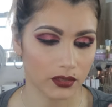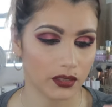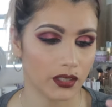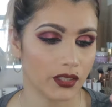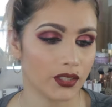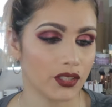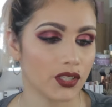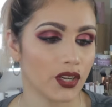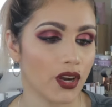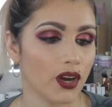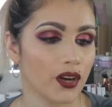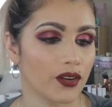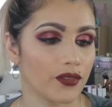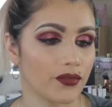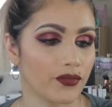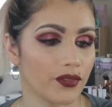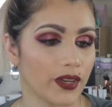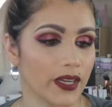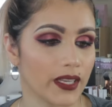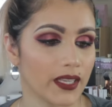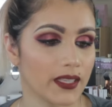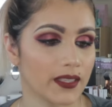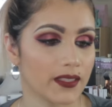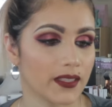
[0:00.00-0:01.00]
the Tarte
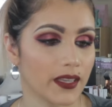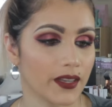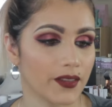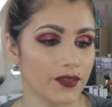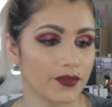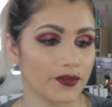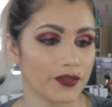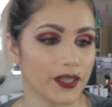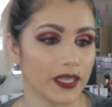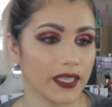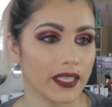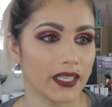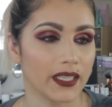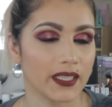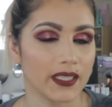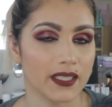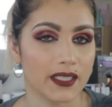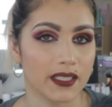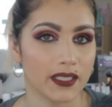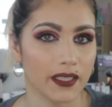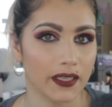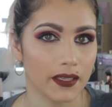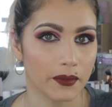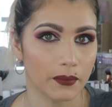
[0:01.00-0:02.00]
Ready Set Radiant
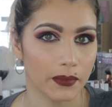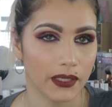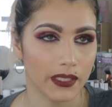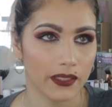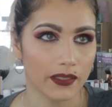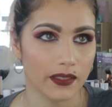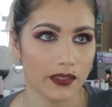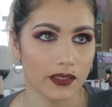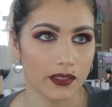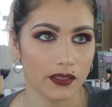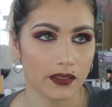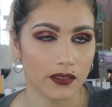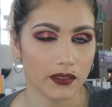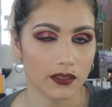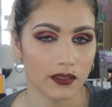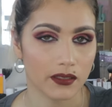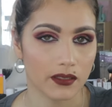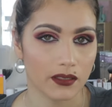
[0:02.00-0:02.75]
Skin Mist.